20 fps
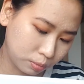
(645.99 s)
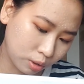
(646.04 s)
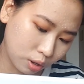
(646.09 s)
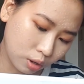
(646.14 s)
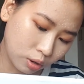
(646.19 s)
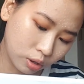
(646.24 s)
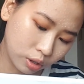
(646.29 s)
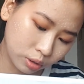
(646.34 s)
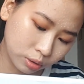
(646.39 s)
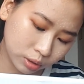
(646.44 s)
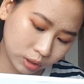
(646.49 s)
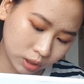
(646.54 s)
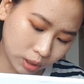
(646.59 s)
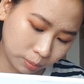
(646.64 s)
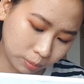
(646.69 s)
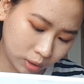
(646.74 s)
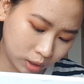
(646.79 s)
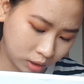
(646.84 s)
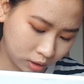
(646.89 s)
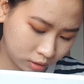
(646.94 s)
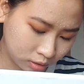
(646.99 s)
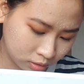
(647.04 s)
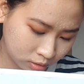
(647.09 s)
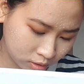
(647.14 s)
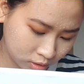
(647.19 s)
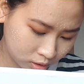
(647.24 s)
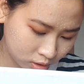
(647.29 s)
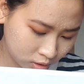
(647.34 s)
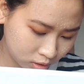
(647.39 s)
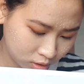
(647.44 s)
oil something
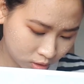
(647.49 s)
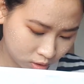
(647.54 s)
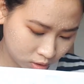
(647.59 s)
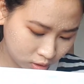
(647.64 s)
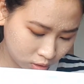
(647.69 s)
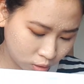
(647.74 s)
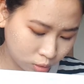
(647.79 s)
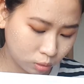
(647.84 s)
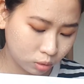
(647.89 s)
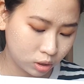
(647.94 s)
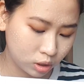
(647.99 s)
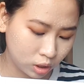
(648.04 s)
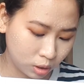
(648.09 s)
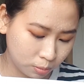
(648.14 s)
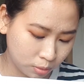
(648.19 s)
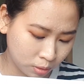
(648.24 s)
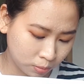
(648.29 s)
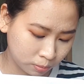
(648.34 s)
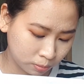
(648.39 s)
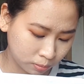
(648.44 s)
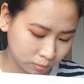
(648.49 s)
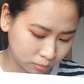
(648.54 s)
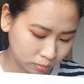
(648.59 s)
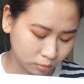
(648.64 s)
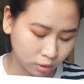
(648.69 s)
no sebum